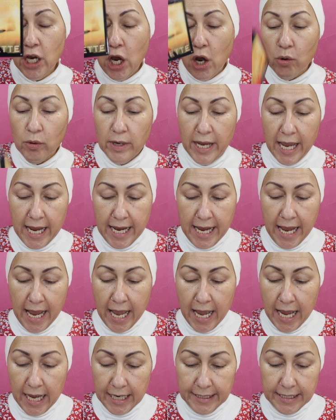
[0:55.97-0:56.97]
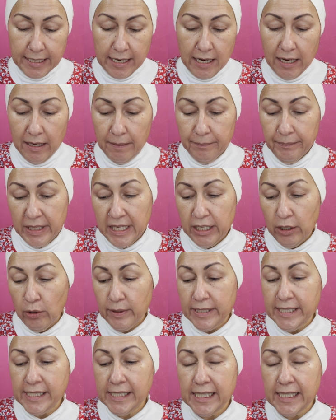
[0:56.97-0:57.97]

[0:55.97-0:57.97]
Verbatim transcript: okay? And um, here is